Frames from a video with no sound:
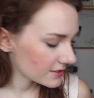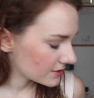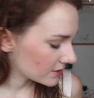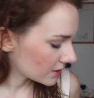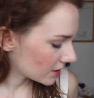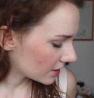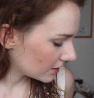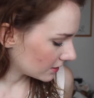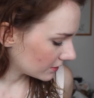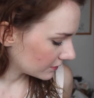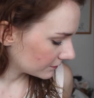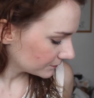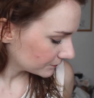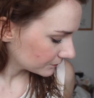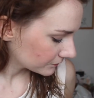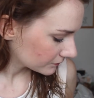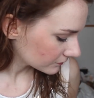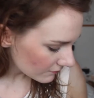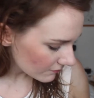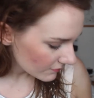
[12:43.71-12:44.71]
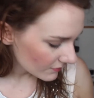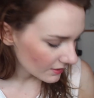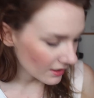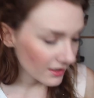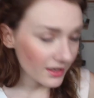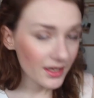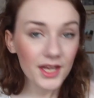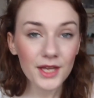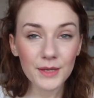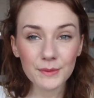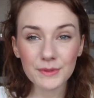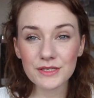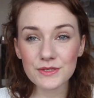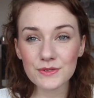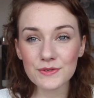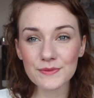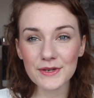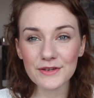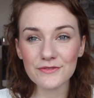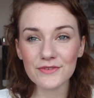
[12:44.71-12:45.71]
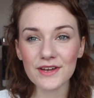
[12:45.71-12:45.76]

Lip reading: So this is my